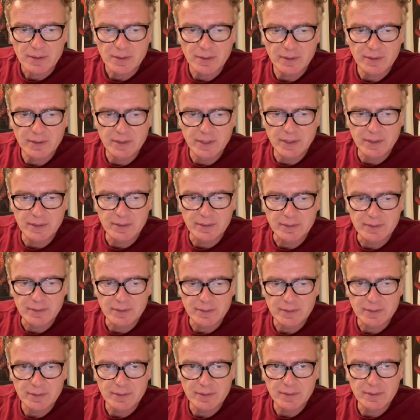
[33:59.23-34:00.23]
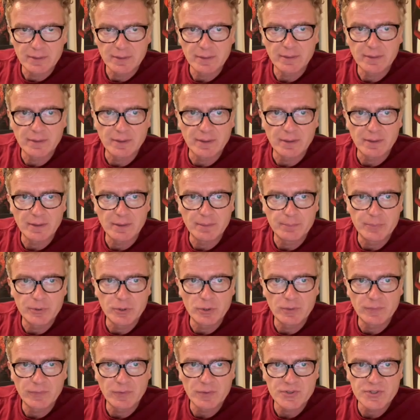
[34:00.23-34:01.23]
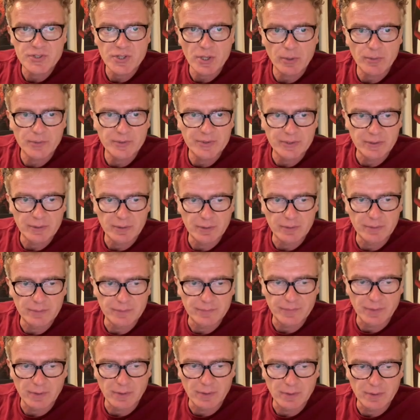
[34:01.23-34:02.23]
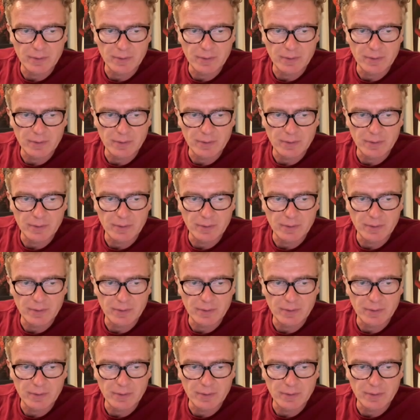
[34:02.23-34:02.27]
Again, the beautiful subtlety of